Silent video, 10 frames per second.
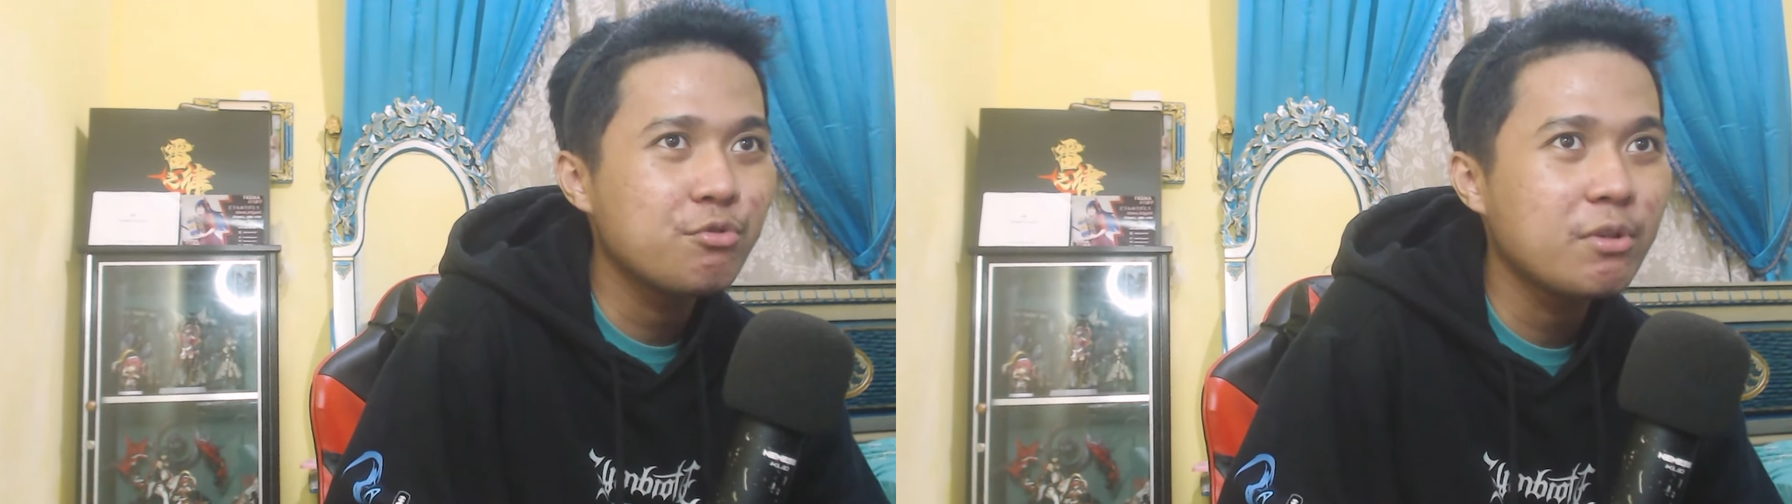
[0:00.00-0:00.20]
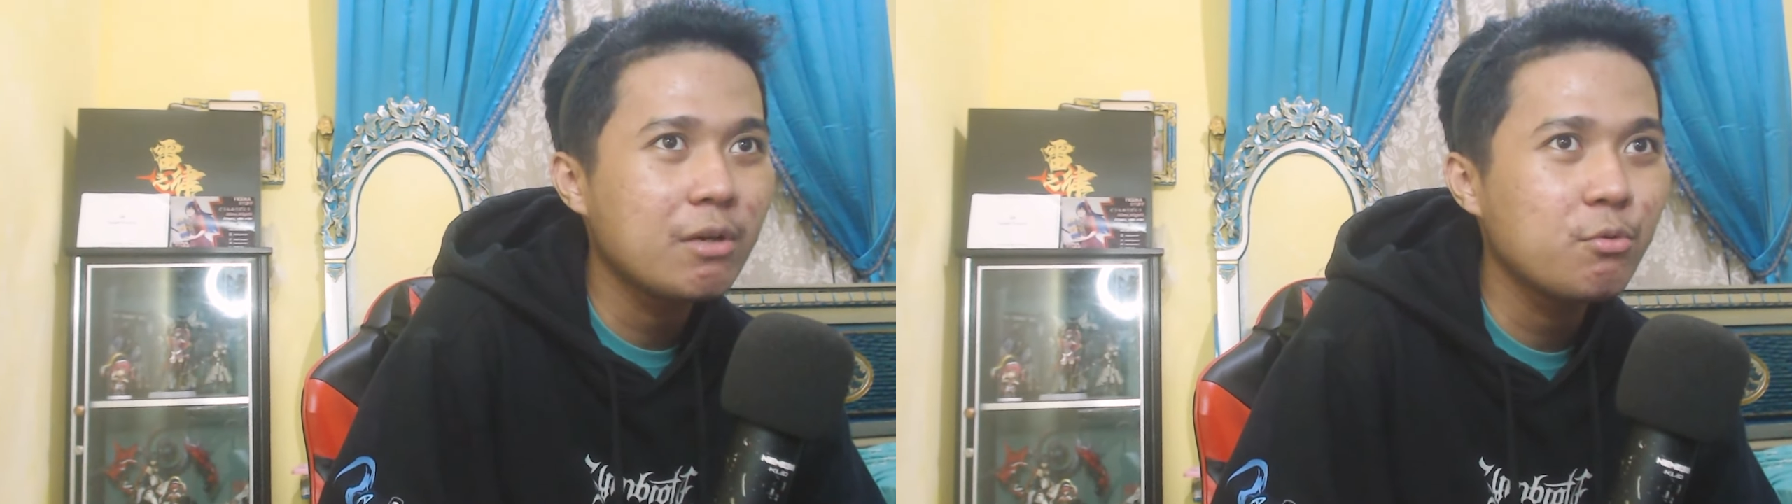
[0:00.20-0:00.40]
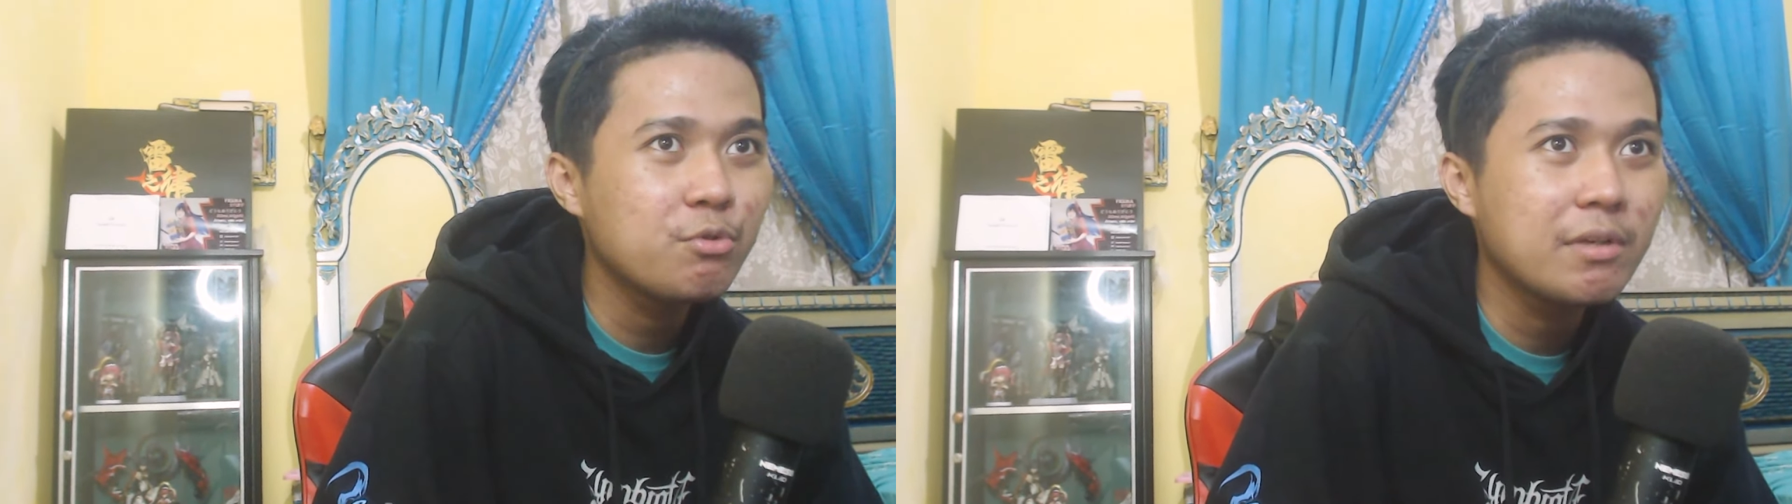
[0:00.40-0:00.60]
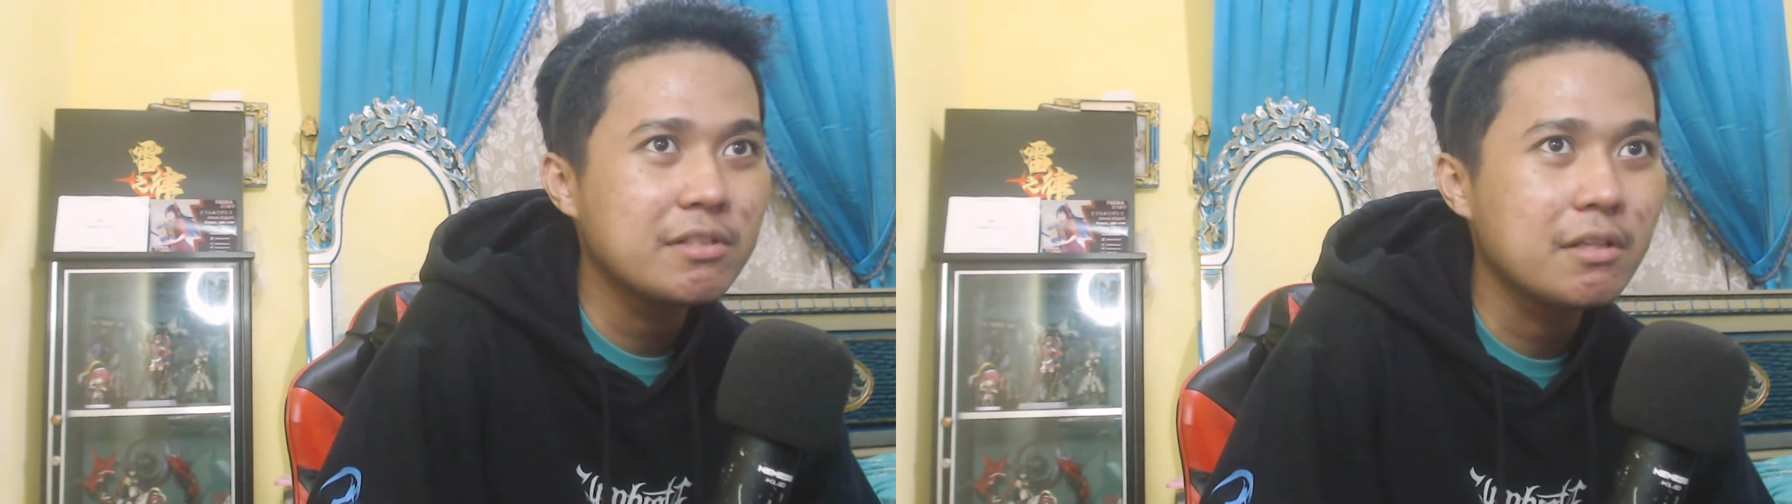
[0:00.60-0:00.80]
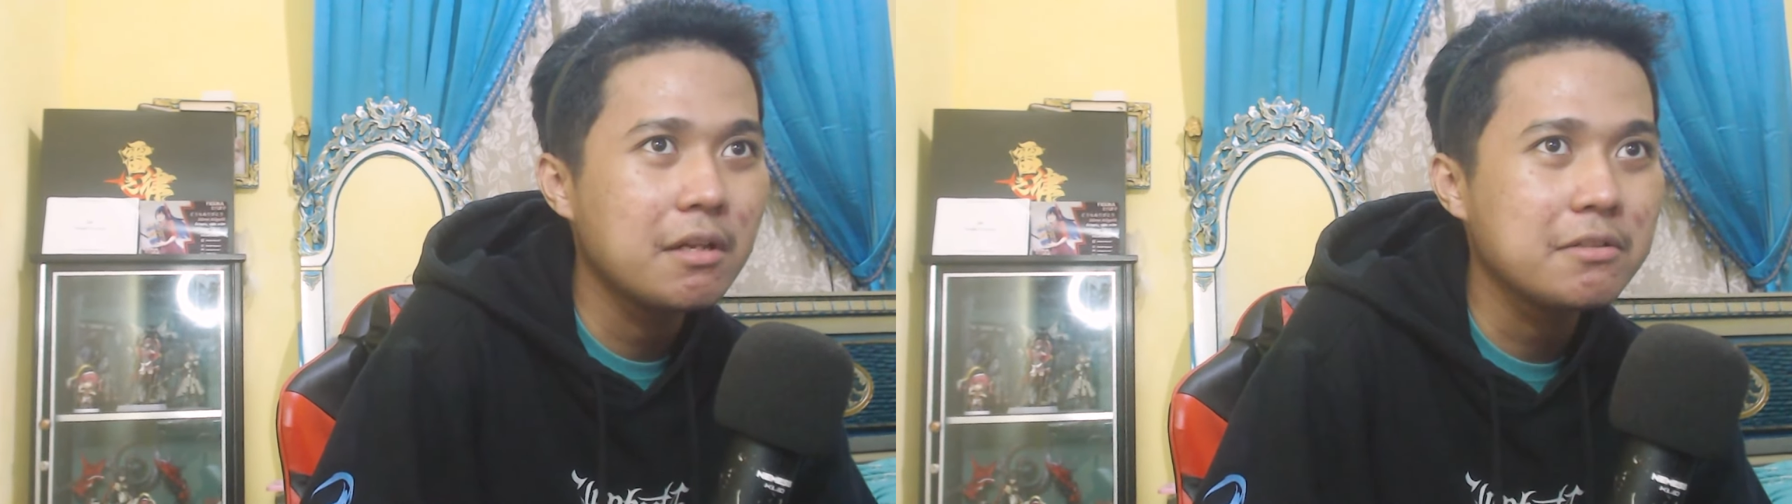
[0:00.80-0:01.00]
one
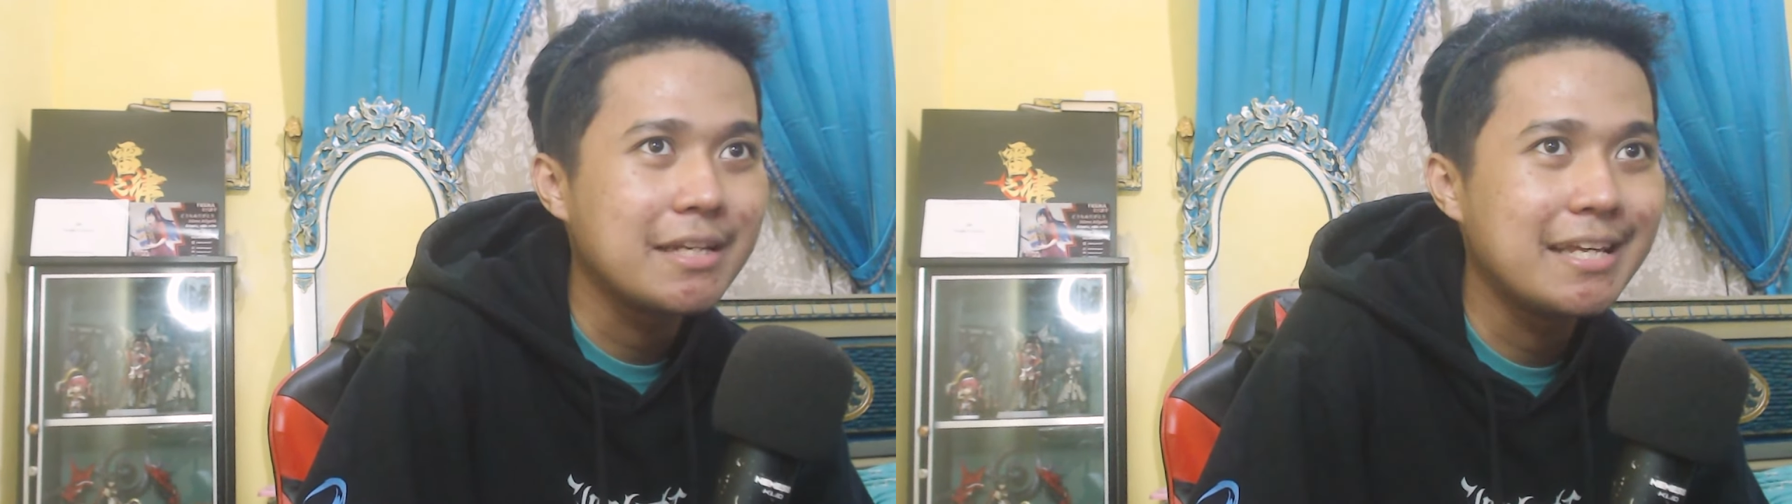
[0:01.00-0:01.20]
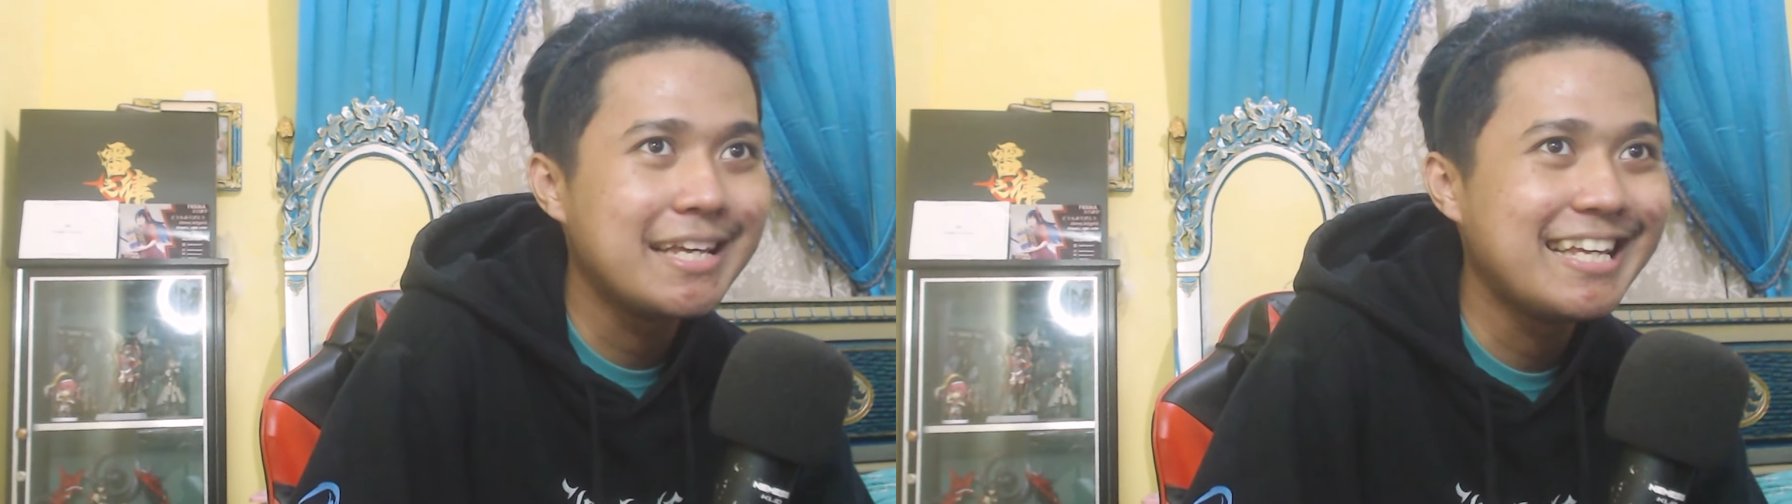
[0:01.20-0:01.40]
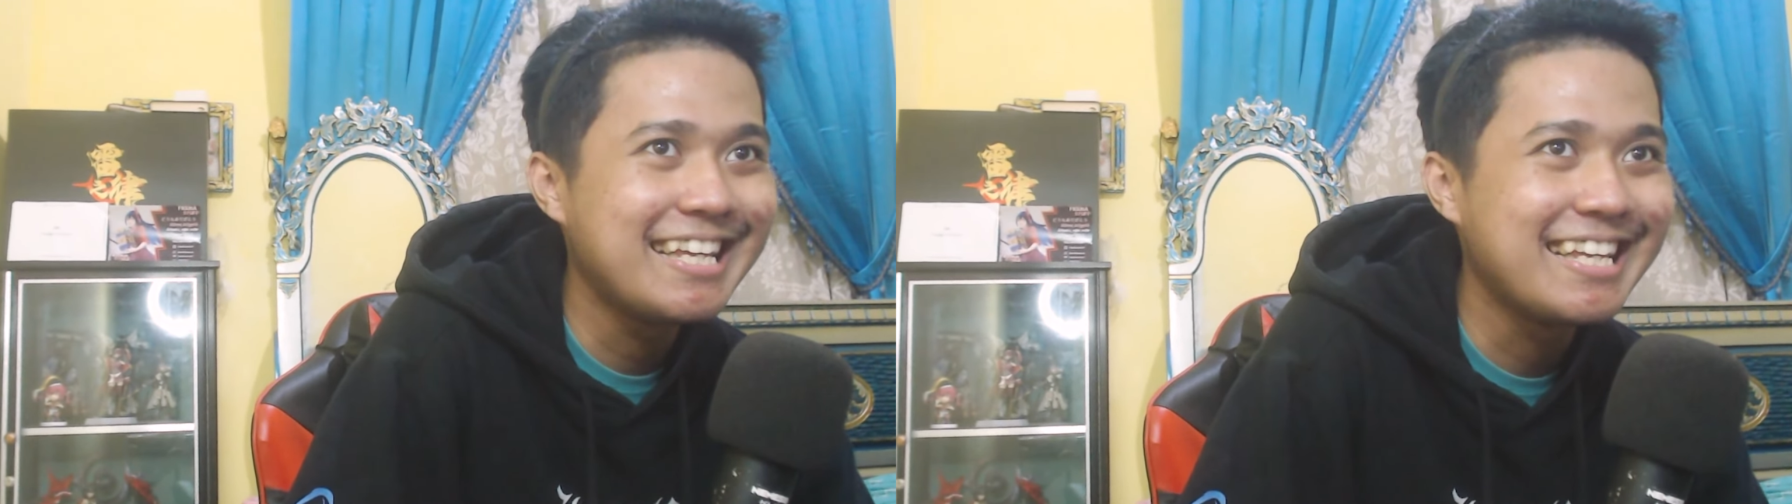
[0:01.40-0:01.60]
is Gluttony?